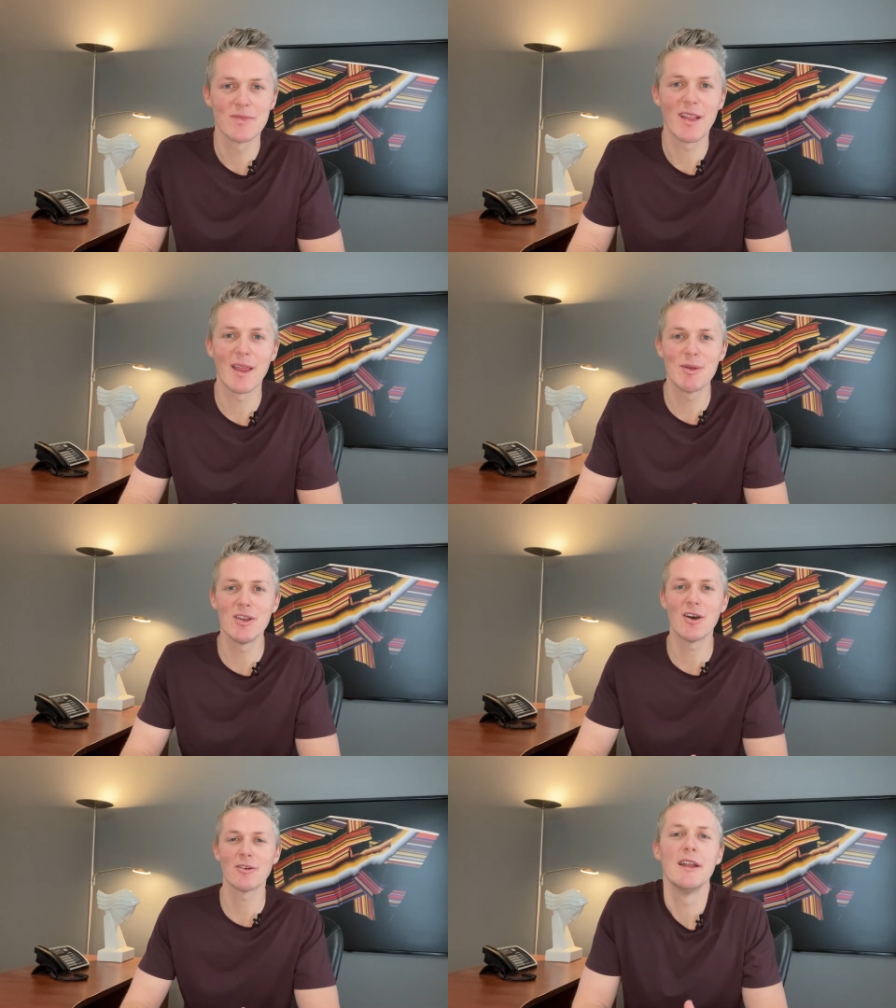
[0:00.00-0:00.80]
Let me
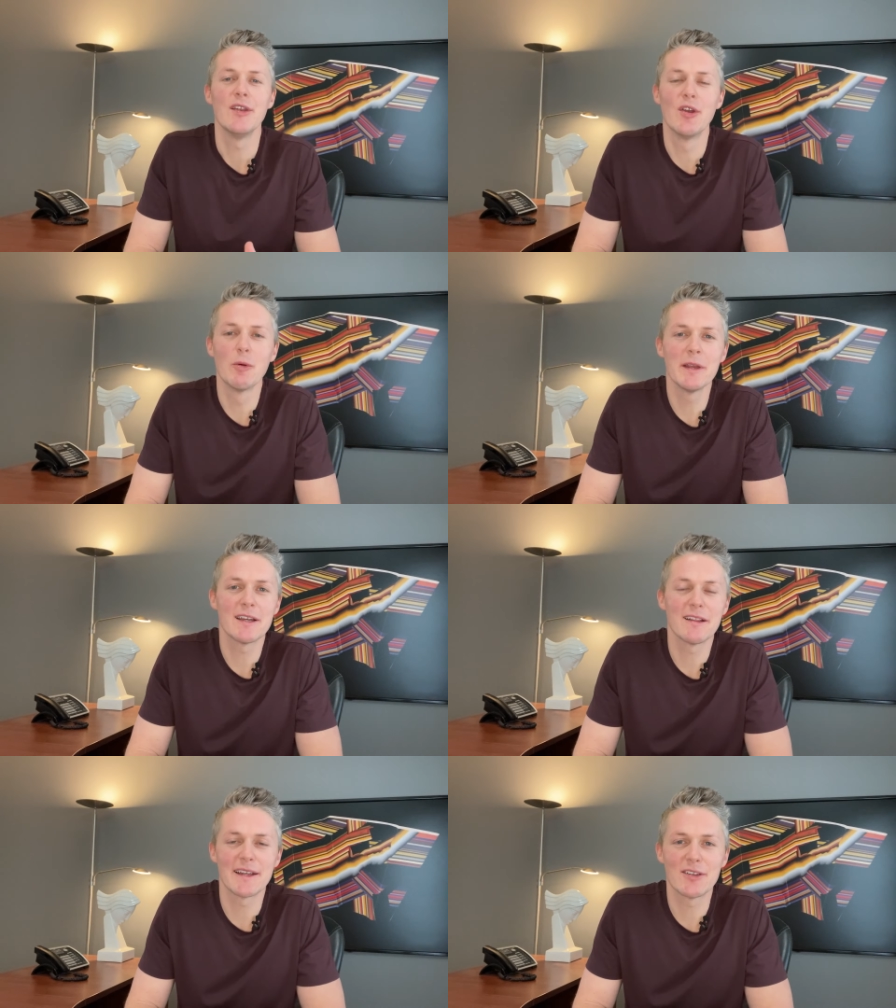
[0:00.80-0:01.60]
know. Nobody
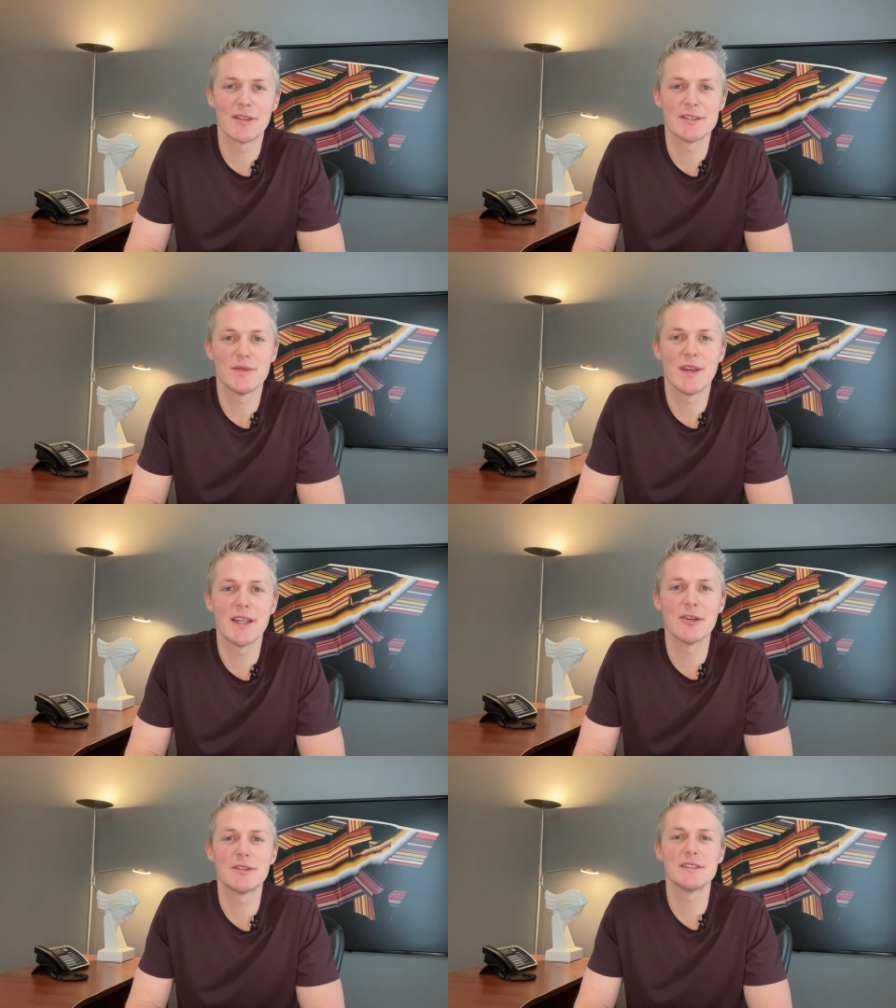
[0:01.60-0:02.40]
clicked on this
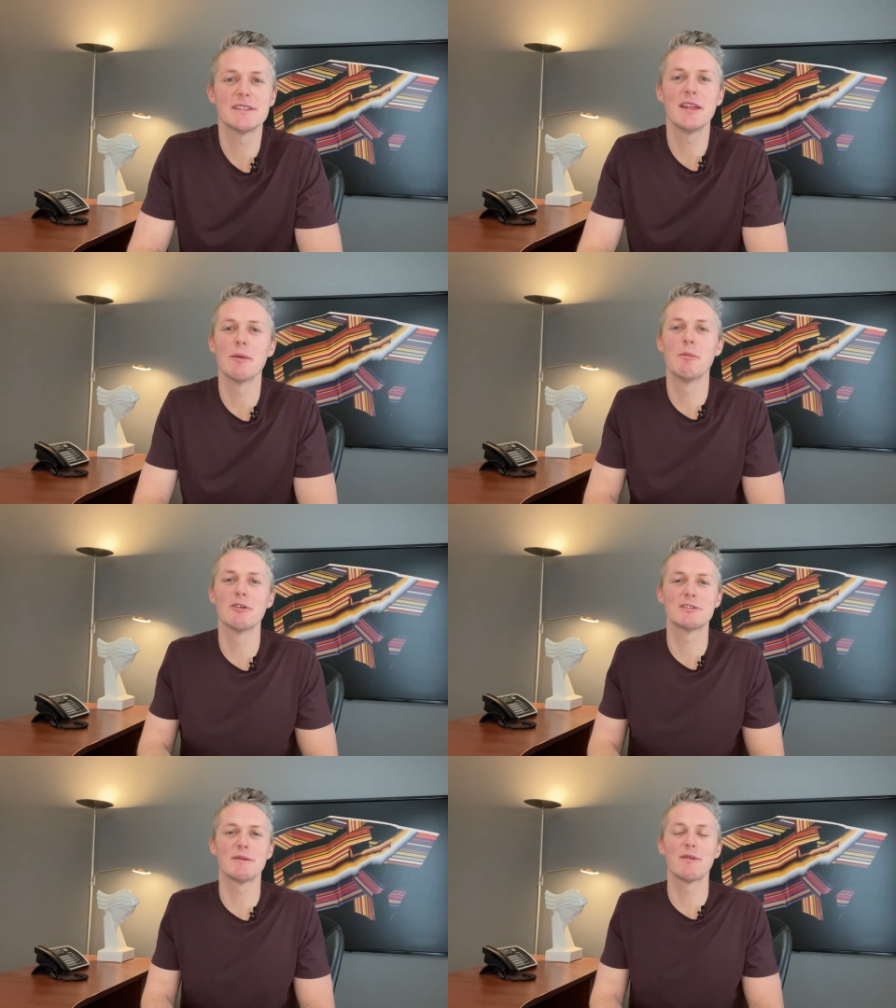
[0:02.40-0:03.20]
video to see the
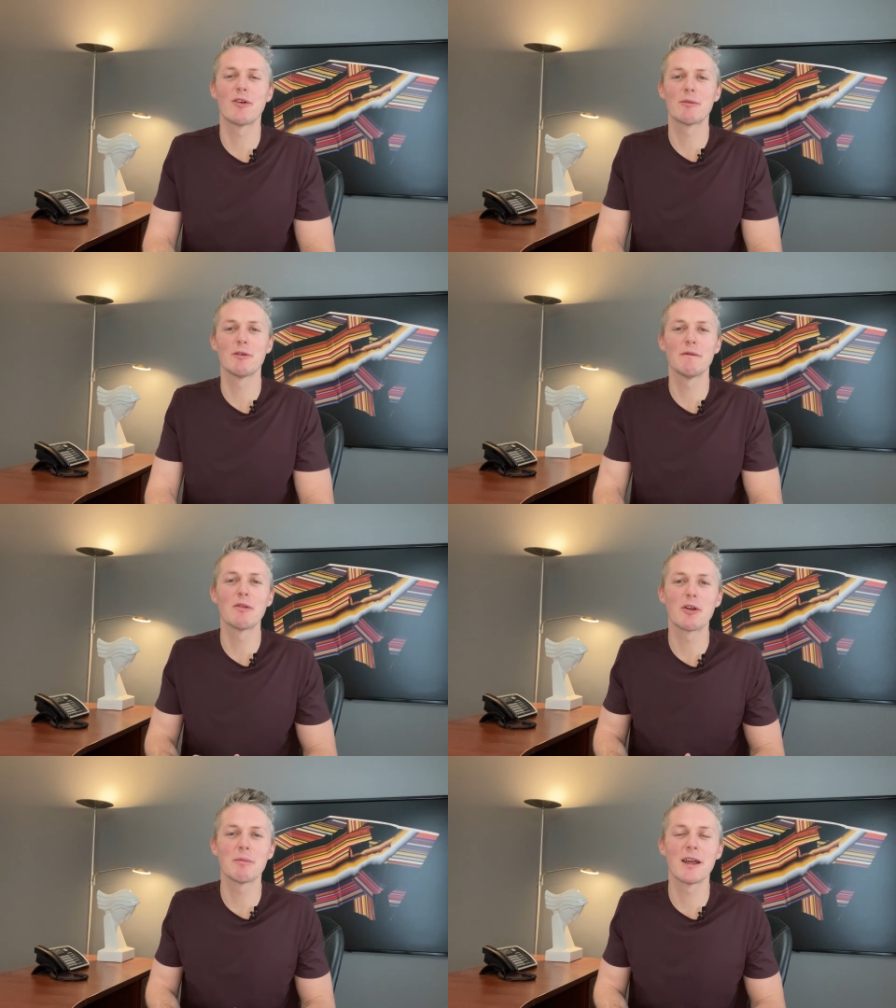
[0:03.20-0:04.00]
most affordable
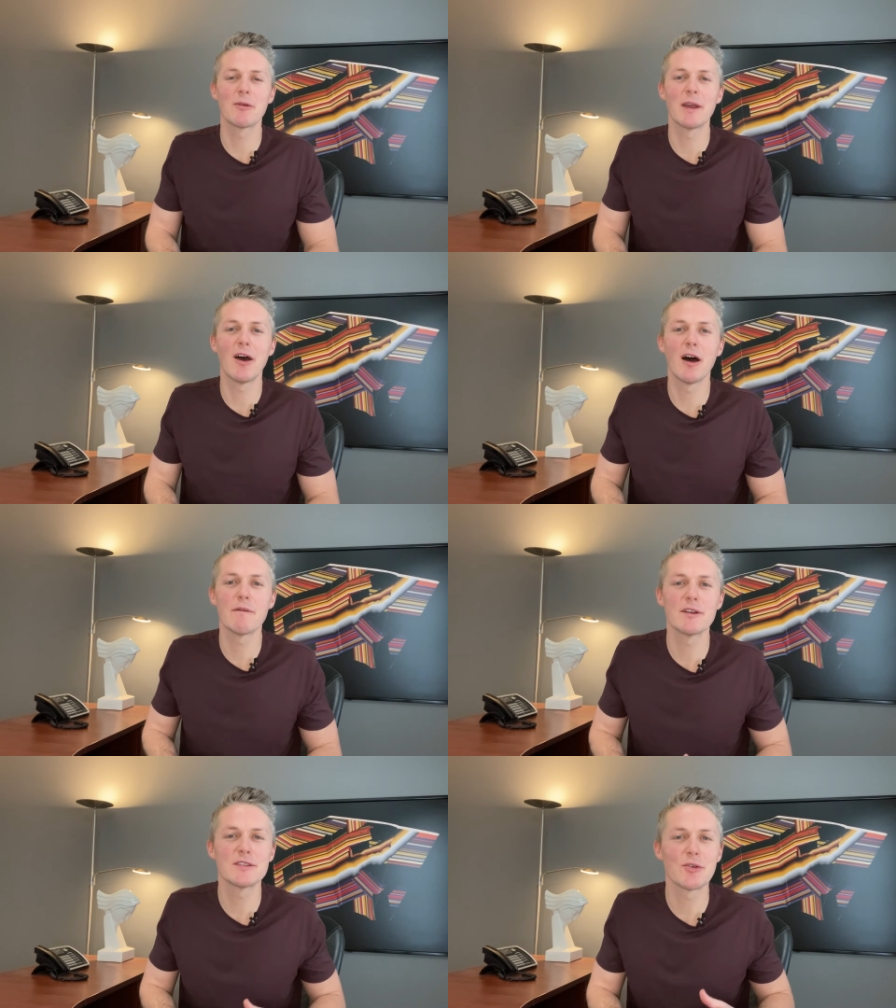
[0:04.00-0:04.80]
floor plan we
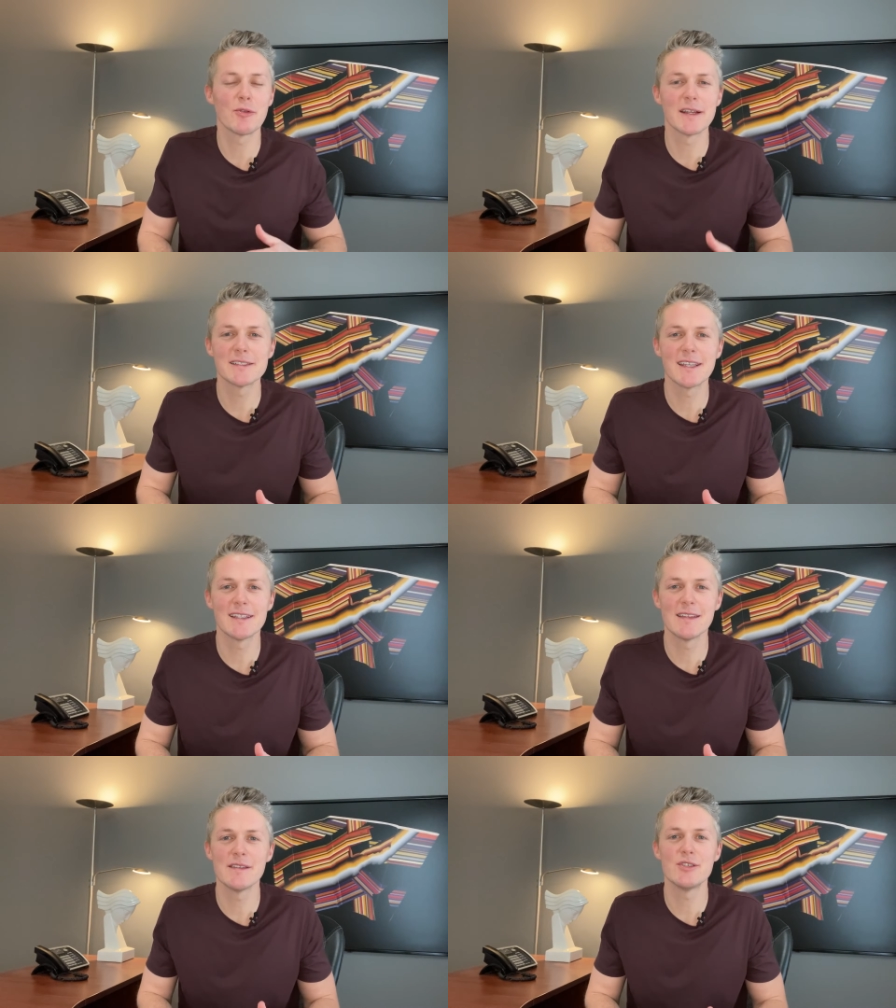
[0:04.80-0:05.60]
offer, so let's
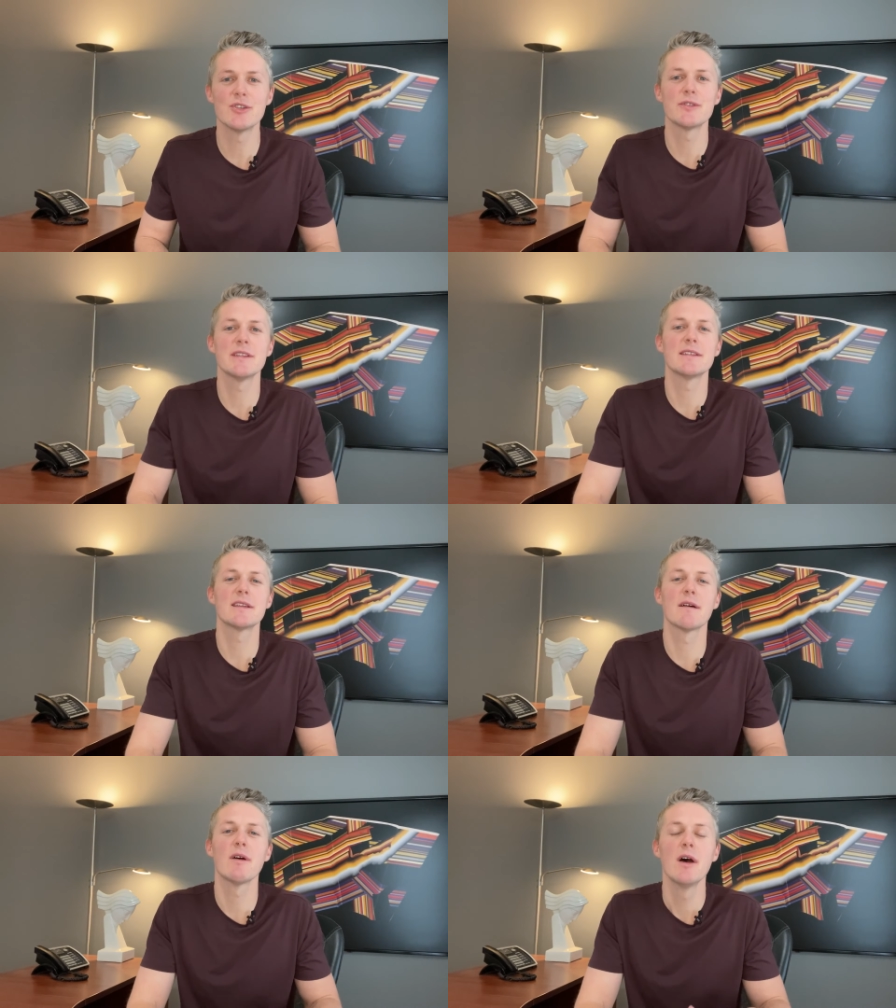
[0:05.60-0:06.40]
get to the juicy
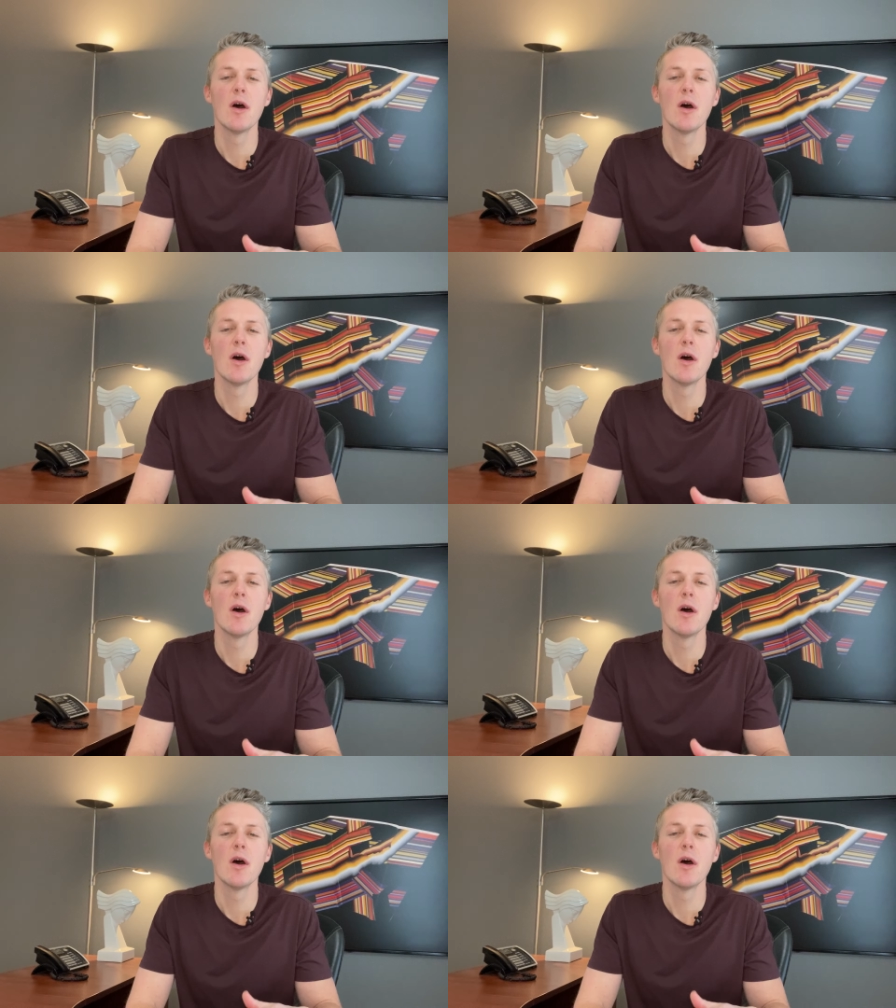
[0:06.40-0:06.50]
stuff.